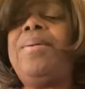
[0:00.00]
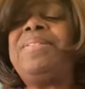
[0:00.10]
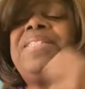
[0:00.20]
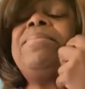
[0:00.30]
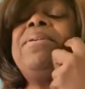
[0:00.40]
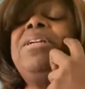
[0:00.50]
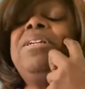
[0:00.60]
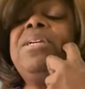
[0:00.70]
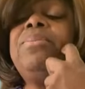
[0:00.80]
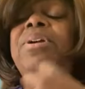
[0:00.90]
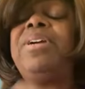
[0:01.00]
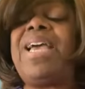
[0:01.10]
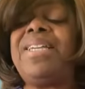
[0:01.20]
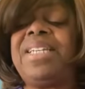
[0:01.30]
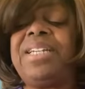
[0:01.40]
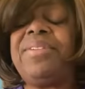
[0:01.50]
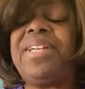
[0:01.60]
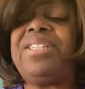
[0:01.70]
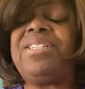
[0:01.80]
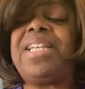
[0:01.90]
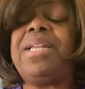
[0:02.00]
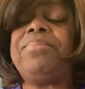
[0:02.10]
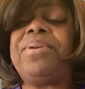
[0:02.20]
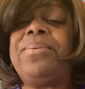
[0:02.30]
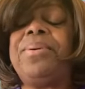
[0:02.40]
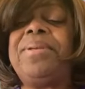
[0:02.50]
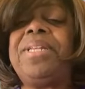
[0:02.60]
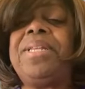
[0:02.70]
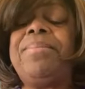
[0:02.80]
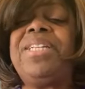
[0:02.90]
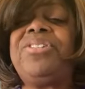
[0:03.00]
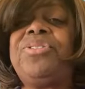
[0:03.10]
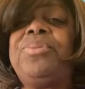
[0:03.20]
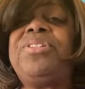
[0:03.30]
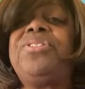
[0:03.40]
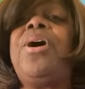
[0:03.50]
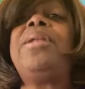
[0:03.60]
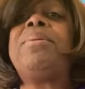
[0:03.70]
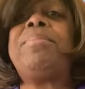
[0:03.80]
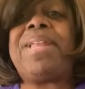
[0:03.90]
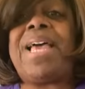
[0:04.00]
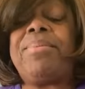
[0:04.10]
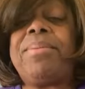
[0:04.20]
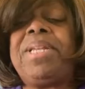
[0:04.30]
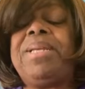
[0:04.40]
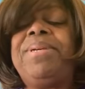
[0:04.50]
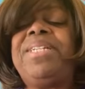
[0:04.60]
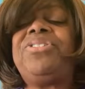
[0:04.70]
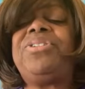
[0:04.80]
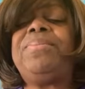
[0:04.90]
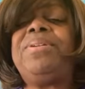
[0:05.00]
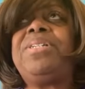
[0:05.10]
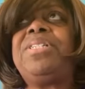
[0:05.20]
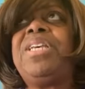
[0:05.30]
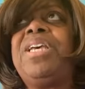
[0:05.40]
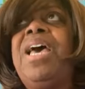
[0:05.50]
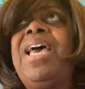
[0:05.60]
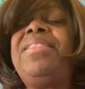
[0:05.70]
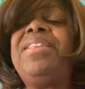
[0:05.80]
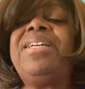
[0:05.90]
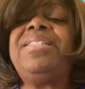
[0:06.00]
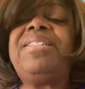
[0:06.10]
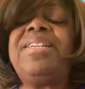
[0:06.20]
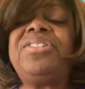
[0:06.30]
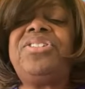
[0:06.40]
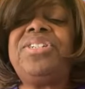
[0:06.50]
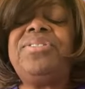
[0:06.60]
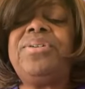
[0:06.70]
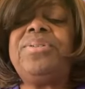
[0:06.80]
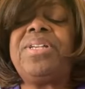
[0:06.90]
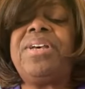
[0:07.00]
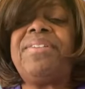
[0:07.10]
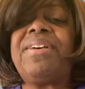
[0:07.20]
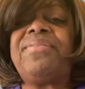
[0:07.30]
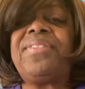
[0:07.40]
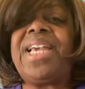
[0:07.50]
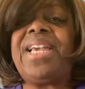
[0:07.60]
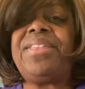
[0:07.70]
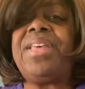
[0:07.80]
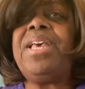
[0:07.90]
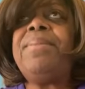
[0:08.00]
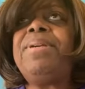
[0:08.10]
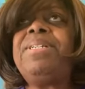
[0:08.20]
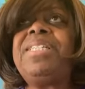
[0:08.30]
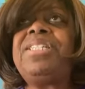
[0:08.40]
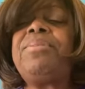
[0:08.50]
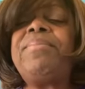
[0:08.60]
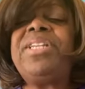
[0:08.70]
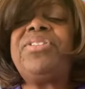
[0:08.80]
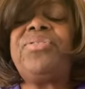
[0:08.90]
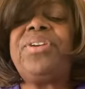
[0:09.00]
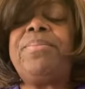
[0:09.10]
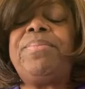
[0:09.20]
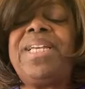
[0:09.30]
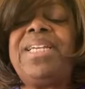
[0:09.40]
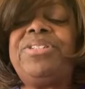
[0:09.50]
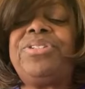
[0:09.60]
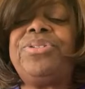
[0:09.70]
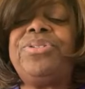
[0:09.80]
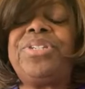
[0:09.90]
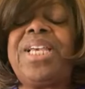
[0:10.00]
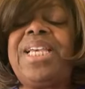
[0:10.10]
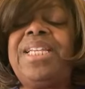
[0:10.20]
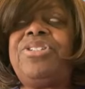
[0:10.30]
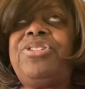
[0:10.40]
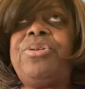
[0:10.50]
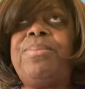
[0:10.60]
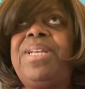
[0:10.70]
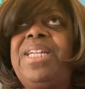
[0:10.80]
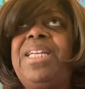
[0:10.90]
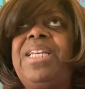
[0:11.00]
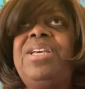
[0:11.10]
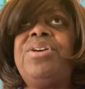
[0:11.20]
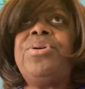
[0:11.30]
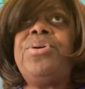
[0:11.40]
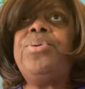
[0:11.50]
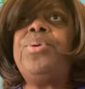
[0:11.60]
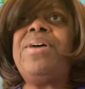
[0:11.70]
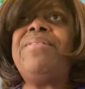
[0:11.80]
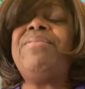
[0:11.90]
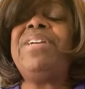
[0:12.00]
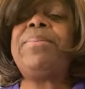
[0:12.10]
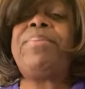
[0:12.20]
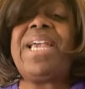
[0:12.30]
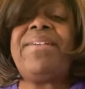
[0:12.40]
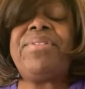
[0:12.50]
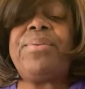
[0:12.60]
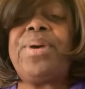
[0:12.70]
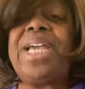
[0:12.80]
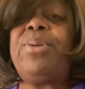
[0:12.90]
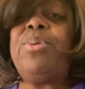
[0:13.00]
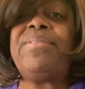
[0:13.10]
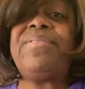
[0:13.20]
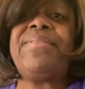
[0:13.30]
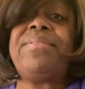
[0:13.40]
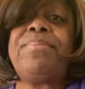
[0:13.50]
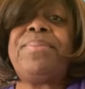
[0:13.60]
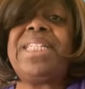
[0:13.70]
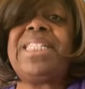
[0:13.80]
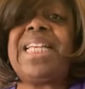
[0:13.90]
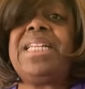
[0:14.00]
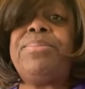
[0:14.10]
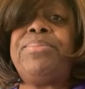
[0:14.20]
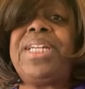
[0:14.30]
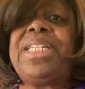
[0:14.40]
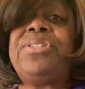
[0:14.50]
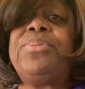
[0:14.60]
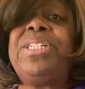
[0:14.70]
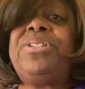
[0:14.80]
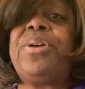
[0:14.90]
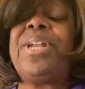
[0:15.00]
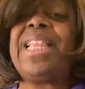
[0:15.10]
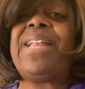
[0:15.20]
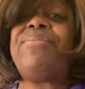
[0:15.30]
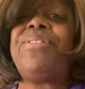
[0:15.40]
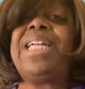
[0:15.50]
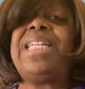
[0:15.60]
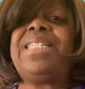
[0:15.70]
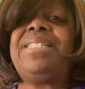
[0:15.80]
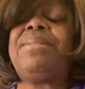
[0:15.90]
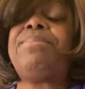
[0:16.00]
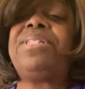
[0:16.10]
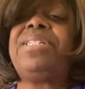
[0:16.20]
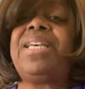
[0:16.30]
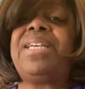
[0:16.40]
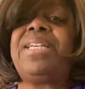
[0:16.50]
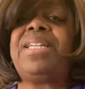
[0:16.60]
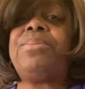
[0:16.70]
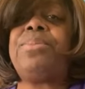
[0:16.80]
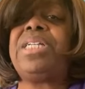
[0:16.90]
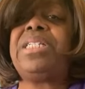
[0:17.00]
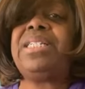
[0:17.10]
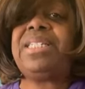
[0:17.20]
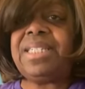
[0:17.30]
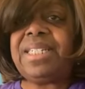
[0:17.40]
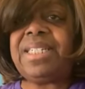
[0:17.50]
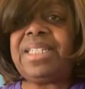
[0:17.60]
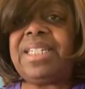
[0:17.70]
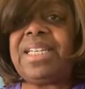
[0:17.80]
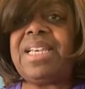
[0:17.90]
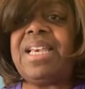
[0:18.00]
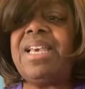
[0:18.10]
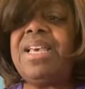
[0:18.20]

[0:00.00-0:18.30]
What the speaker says: Similarly, we're getting ready to celebrate women in ministry. We're starting with Black women in ministry because, and the unsung heroes of our faith, because there's so many trailblazers and so many who have really paved the way, who have never been celebrated. So we're starting that Friday, December 2nd in Washington, D.C.